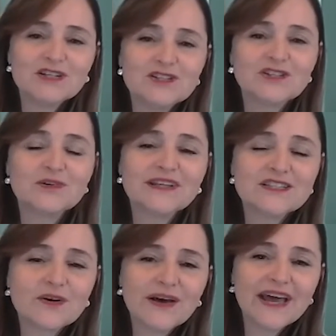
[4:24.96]
But so
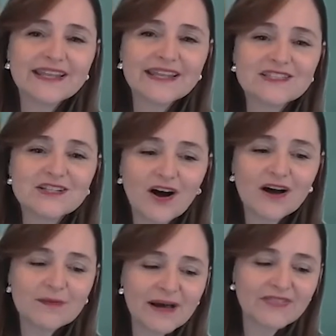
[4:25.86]
let's go ahead and let's
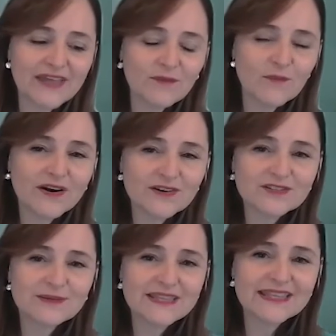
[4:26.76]
talk about that. What are
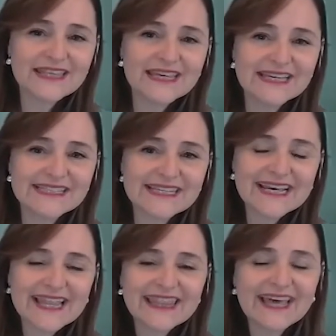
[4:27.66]
some of the things
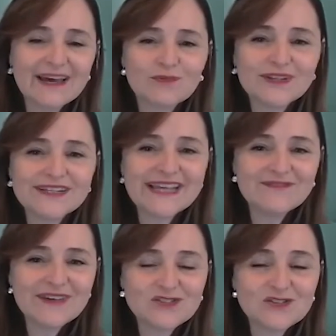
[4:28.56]
that real
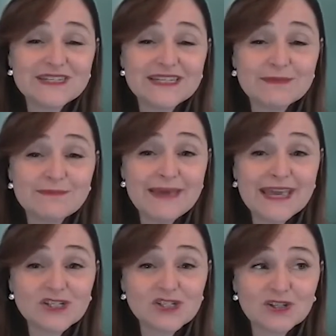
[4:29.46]
estate investors need to
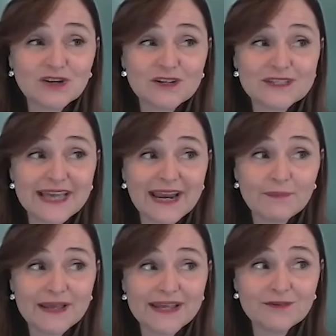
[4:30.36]
make sure are set
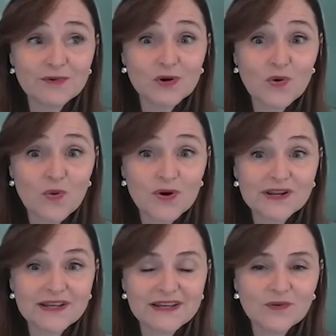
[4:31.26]
up and
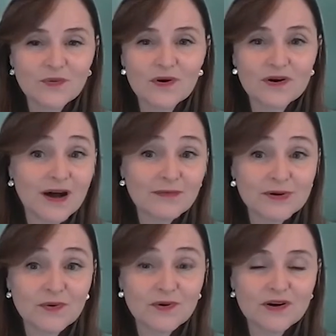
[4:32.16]
recorded or not
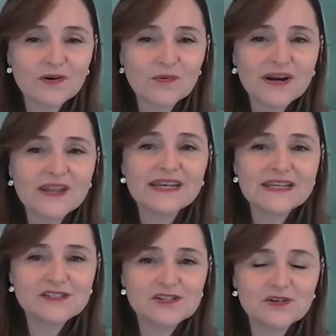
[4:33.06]
recorded, or what do they
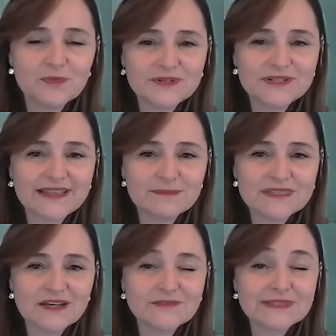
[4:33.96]
need to do to protect
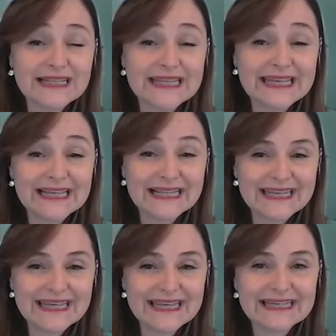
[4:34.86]
themselves
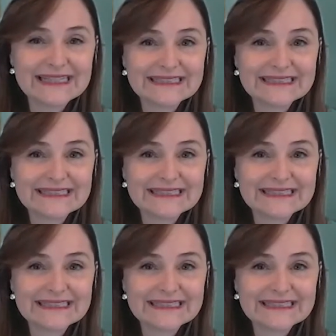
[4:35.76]
legally?